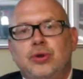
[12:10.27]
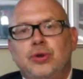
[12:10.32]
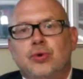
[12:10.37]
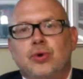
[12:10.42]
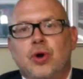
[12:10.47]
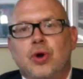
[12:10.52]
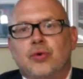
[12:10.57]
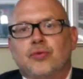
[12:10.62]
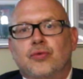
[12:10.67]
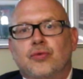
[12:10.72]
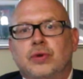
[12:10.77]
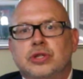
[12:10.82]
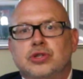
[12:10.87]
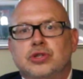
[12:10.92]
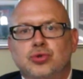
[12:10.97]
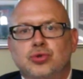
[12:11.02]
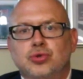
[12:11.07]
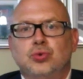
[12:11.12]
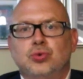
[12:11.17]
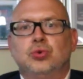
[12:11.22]
conference
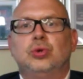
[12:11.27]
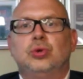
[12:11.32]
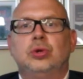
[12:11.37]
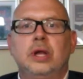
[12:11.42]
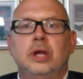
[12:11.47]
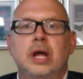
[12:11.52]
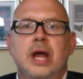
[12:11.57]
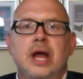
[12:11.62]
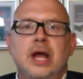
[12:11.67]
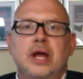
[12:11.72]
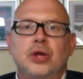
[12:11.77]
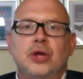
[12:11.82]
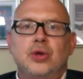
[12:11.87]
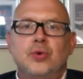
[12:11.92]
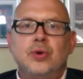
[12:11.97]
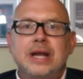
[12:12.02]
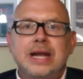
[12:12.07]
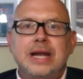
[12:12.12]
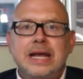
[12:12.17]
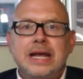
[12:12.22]
tool,
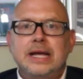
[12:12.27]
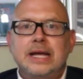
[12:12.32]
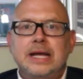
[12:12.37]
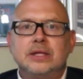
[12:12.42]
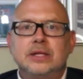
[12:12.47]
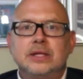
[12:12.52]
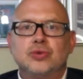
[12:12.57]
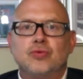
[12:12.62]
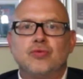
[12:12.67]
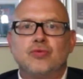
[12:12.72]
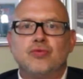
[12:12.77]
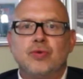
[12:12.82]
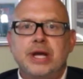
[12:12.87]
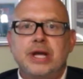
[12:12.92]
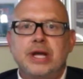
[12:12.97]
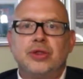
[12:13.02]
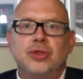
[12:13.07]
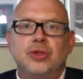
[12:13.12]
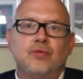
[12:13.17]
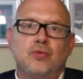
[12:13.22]
you need to
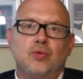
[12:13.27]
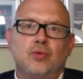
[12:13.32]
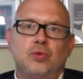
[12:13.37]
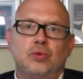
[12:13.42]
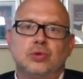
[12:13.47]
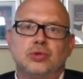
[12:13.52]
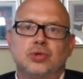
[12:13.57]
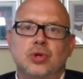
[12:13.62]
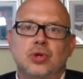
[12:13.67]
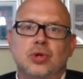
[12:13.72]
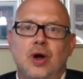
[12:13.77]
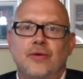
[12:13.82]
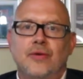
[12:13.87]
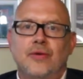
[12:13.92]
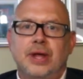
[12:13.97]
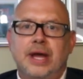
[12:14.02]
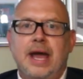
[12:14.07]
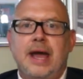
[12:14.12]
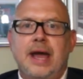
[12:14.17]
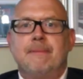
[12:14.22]
read the rules of
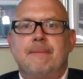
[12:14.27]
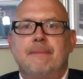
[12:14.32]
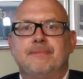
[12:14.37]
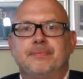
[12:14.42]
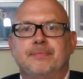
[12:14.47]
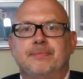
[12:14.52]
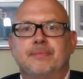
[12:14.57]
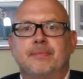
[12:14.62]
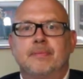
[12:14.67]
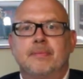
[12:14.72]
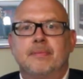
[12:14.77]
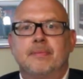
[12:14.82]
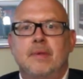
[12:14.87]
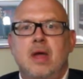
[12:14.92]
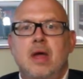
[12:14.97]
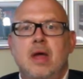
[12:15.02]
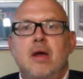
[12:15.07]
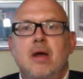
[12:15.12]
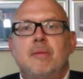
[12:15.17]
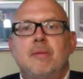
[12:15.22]
the game.
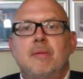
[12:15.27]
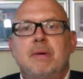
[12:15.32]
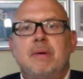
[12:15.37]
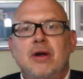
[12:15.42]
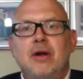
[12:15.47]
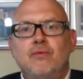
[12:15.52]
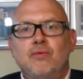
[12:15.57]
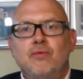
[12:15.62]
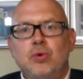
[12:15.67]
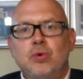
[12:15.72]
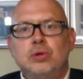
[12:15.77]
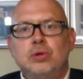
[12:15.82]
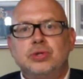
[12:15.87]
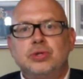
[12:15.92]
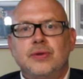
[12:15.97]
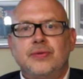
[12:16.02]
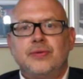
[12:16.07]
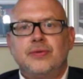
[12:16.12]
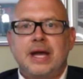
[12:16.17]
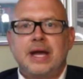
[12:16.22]
By rules
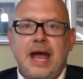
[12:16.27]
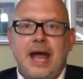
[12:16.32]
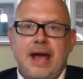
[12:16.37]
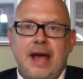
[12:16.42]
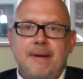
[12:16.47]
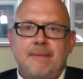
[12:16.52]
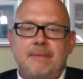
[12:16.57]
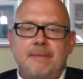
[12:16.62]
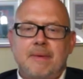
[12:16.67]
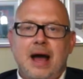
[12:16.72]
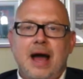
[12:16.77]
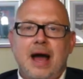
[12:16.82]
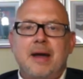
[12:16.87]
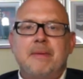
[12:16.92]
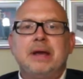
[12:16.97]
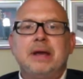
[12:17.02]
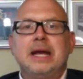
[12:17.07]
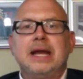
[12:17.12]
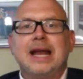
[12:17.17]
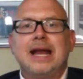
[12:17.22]
of the game, I
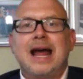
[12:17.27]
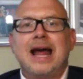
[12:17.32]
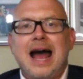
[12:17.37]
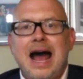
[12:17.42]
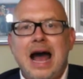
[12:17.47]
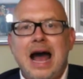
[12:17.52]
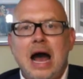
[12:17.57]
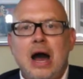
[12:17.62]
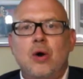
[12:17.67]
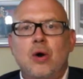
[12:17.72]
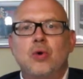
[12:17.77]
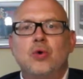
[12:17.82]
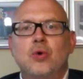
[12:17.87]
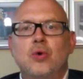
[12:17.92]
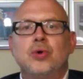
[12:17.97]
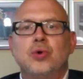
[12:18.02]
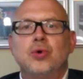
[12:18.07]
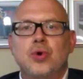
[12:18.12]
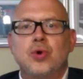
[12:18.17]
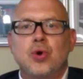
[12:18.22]
mean
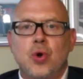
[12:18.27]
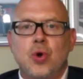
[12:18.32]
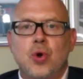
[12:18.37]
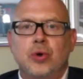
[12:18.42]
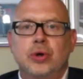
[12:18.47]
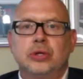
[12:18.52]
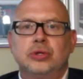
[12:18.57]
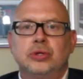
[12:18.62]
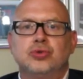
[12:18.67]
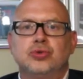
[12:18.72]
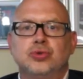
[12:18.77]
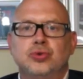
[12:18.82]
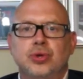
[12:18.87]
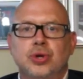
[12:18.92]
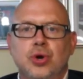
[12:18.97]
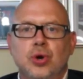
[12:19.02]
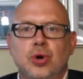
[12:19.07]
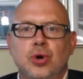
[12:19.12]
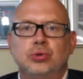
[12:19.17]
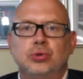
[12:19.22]
how you're going to
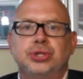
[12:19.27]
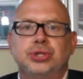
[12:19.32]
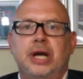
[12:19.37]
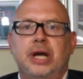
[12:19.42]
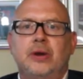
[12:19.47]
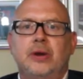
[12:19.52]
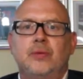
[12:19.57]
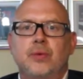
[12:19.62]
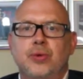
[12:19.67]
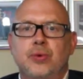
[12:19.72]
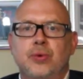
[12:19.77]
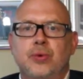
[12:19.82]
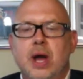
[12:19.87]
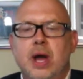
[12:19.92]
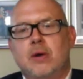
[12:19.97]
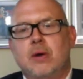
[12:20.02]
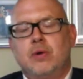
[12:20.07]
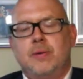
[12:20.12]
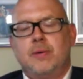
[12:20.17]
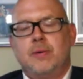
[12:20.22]
negotiate with your
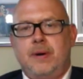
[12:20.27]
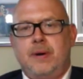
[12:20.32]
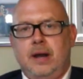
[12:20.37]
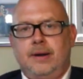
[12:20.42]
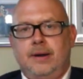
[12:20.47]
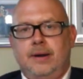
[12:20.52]
counterpart.